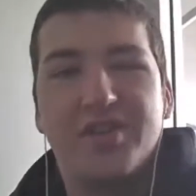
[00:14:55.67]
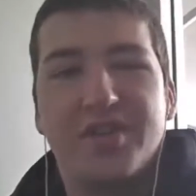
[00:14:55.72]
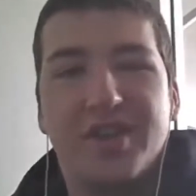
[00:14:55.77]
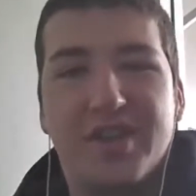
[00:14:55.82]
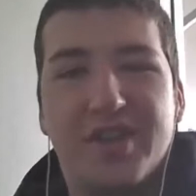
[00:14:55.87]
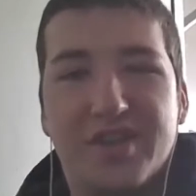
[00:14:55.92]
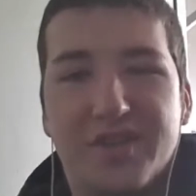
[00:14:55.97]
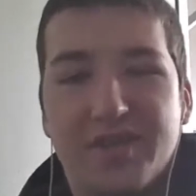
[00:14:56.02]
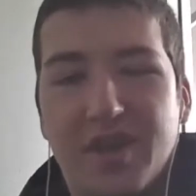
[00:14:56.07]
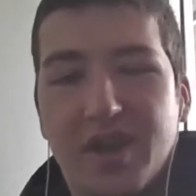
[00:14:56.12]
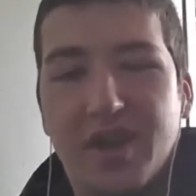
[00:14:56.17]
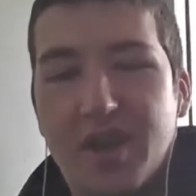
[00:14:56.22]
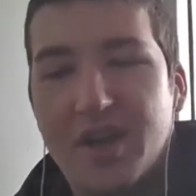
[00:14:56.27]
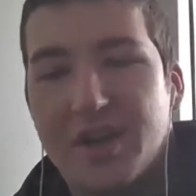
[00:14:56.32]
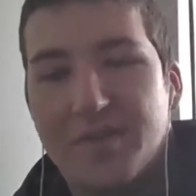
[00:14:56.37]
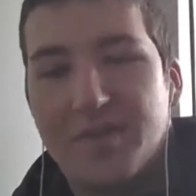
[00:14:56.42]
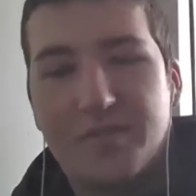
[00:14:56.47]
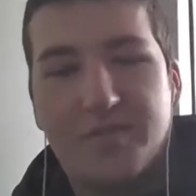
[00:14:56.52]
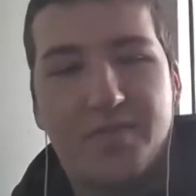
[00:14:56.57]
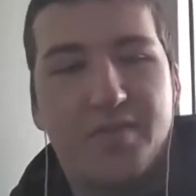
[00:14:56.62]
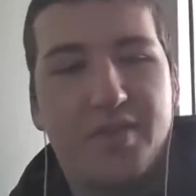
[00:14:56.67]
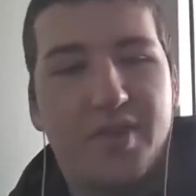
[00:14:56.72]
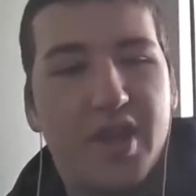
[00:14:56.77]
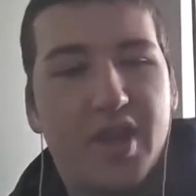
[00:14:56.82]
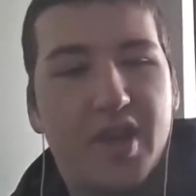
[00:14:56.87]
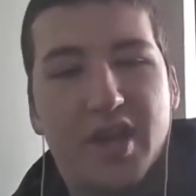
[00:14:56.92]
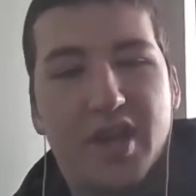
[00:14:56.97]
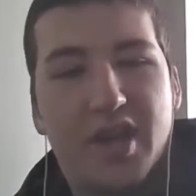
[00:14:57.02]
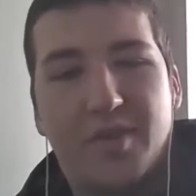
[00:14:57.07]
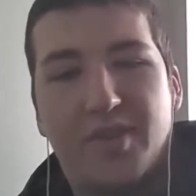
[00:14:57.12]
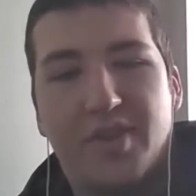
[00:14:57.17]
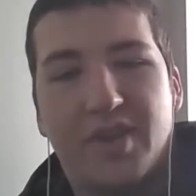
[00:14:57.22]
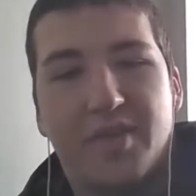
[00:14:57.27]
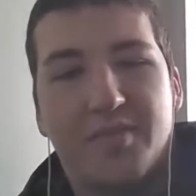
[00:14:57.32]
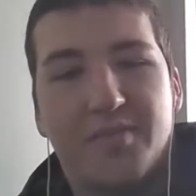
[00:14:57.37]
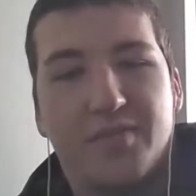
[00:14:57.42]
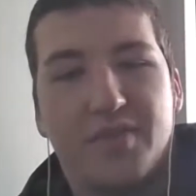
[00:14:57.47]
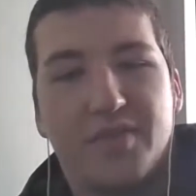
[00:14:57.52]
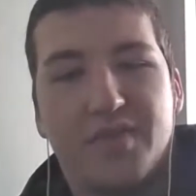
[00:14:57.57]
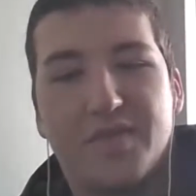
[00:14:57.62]
To go. Yeah, I mean,
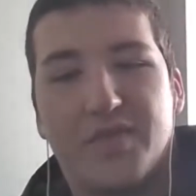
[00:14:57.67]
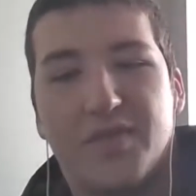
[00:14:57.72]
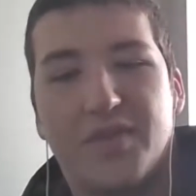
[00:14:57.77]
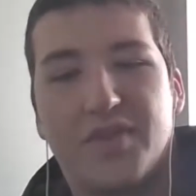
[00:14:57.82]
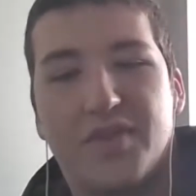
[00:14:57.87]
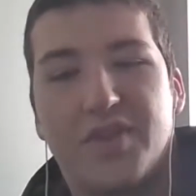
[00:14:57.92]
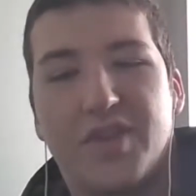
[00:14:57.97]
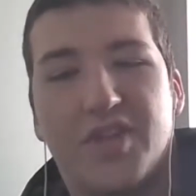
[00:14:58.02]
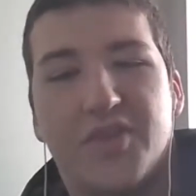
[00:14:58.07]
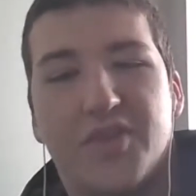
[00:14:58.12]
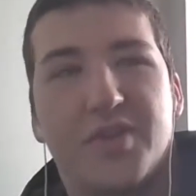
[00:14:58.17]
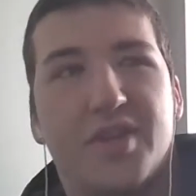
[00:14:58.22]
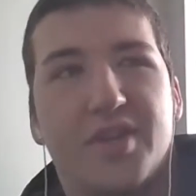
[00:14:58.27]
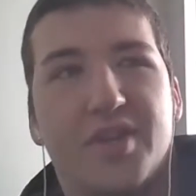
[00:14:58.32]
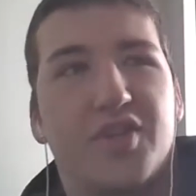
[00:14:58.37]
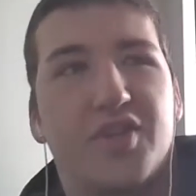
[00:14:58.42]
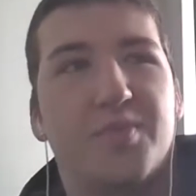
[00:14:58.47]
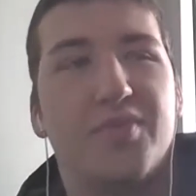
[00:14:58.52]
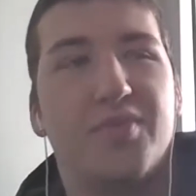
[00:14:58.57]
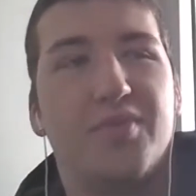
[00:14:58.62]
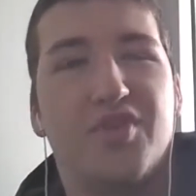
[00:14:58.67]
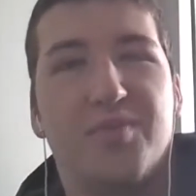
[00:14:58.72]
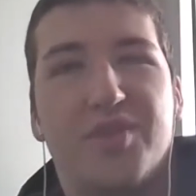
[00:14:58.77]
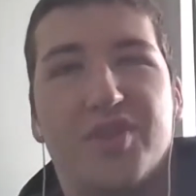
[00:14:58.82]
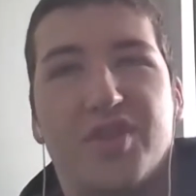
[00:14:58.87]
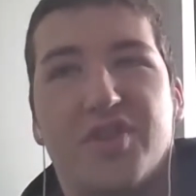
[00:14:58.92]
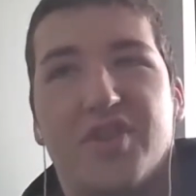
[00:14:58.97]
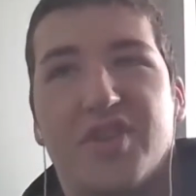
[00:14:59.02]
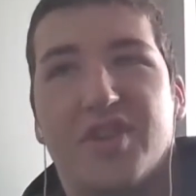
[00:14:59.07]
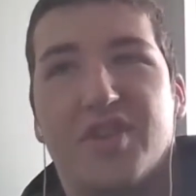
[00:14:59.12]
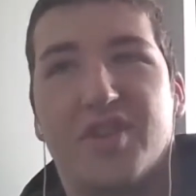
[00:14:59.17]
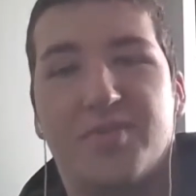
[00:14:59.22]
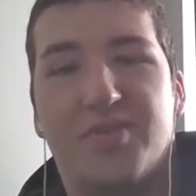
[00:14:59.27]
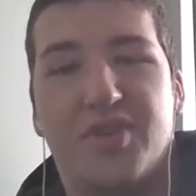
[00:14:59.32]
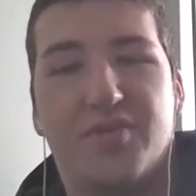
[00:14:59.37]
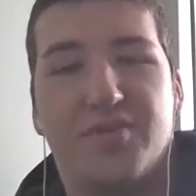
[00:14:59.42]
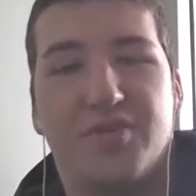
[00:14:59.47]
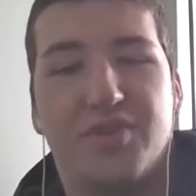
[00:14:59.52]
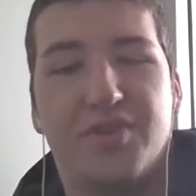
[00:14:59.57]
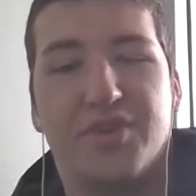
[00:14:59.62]
I'm looking forward to next week against Boom because I think it'll
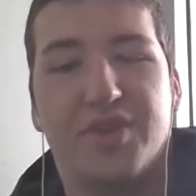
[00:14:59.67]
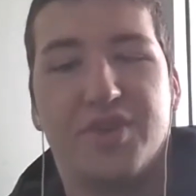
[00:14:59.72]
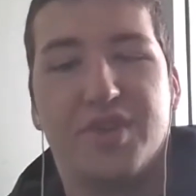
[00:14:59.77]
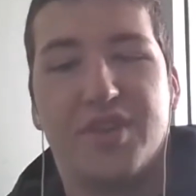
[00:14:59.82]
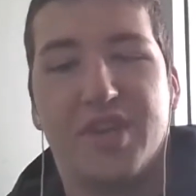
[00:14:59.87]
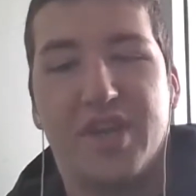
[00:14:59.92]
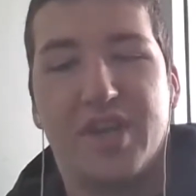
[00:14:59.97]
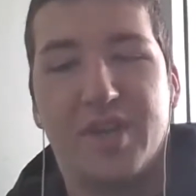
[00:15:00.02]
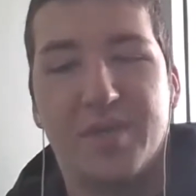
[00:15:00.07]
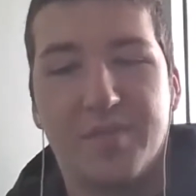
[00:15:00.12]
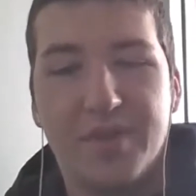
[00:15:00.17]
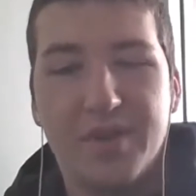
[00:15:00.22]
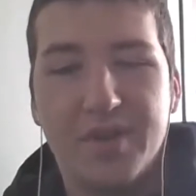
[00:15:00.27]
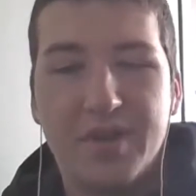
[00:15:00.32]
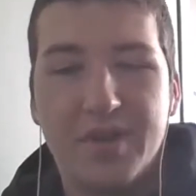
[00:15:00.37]
be a really good game.